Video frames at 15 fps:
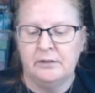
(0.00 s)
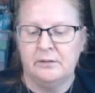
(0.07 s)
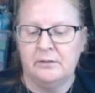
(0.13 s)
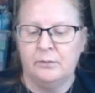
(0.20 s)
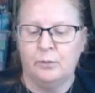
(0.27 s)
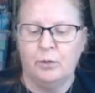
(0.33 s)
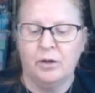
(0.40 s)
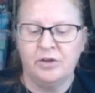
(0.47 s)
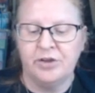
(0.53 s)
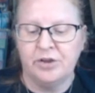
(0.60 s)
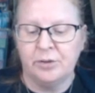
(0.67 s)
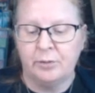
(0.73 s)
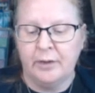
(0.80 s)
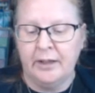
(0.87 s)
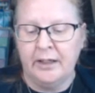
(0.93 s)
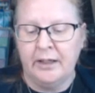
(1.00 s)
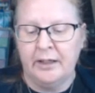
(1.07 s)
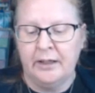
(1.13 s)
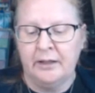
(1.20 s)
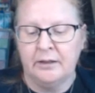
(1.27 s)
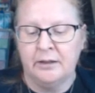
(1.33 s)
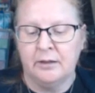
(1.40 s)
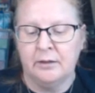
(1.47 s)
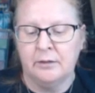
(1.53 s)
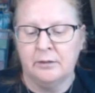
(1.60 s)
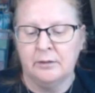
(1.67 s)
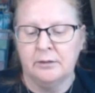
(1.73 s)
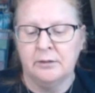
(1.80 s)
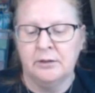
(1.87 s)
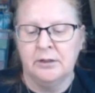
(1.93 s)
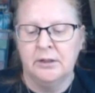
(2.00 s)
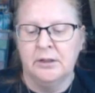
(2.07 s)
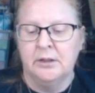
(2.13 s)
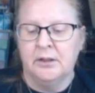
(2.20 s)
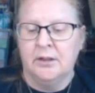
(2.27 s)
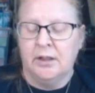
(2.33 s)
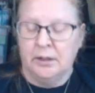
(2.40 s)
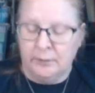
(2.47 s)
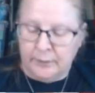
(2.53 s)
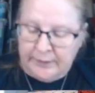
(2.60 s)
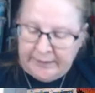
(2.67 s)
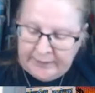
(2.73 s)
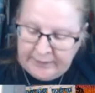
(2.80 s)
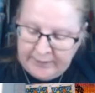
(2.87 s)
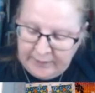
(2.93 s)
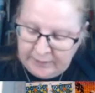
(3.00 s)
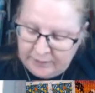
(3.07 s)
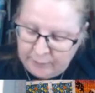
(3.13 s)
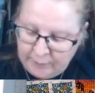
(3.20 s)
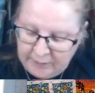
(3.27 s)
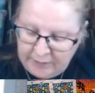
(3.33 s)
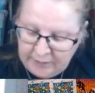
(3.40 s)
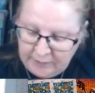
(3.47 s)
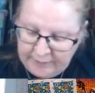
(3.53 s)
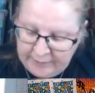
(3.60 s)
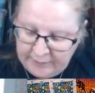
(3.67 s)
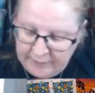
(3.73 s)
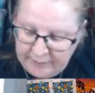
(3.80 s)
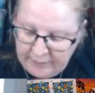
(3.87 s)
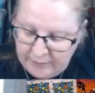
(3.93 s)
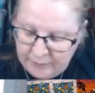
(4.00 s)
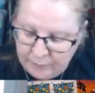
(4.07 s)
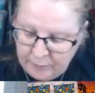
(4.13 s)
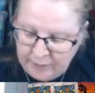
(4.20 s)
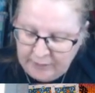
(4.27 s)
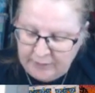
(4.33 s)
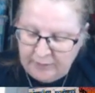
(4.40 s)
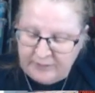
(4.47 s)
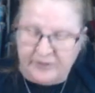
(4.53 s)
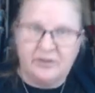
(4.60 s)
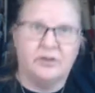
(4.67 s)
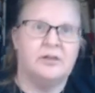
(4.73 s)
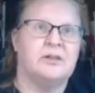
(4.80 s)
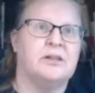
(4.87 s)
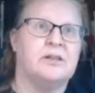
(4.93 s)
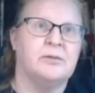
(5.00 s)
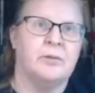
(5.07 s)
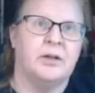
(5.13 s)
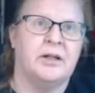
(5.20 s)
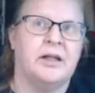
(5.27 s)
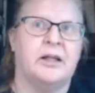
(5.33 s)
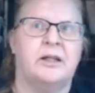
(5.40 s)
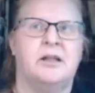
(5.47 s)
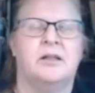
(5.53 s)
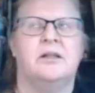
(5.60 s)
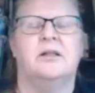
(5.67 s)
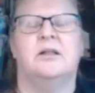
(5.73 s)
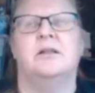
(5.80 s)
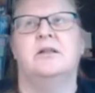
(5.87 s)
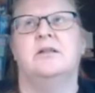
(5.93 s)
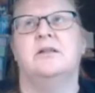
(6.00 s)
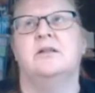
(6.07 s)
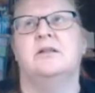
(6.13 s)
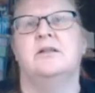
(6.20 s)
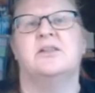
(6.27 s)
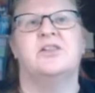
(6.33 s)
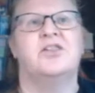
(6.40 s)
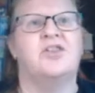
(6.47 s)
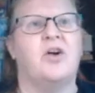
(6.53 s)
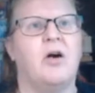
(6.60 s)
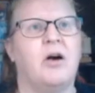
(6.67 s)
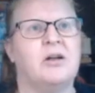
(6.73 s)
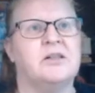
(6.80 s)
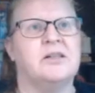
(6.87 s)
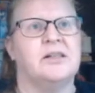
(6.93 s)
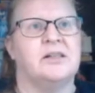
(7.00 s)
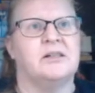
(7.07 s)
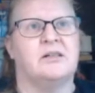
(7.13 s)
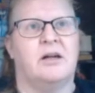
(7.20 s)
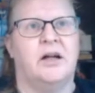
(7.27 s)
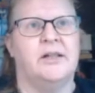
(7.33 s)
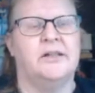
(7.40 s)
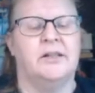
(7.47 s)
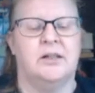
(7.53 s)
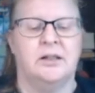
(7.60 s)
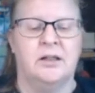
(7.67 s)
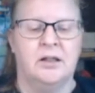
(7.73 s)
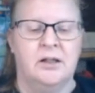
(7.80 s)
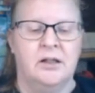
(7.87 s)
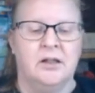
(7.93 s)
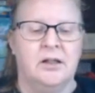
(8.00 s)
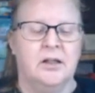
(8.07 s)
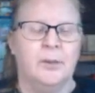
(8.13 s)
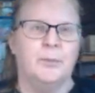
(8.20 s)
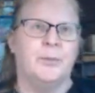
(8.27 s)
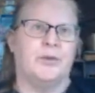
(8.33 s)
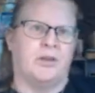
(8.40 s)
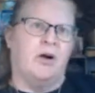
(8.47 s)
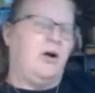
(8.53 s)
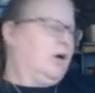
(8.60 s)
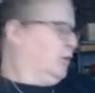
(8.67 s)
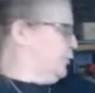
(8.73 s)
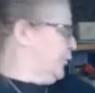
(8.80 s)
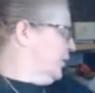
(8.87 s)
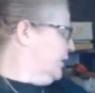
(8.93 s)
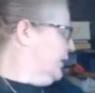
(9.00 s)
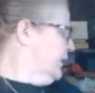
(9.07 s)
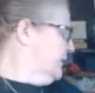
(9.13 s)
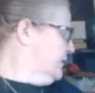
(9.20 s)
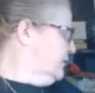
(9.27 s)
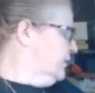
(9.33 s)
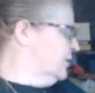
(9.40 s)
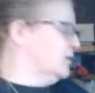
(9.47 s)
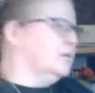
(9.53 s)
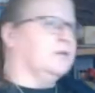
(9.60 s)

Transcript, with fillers: washed away in the whole, and I'll get the next one, and I'll get the next one, and I'll start this one. And the start's exciting, but the hard work isn't.